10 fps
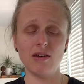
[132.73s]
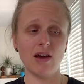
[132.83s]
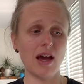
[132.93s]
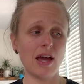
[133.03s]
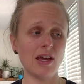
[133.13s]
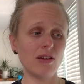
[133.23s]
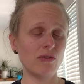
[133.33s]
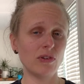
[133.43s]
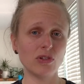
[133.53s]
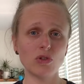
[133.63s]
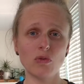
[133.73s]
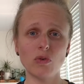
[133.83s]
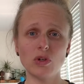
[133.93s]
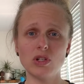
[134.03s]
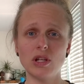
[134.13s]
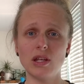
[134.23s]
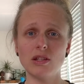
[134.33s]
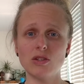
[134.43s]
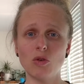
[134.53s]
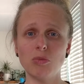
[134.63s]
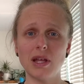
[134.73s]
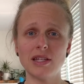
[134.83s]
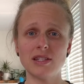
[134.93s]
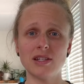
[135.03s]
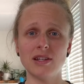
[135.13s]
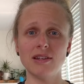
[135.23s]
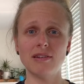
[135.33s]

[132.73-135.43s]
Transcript: I feel so fortunate and so blessed to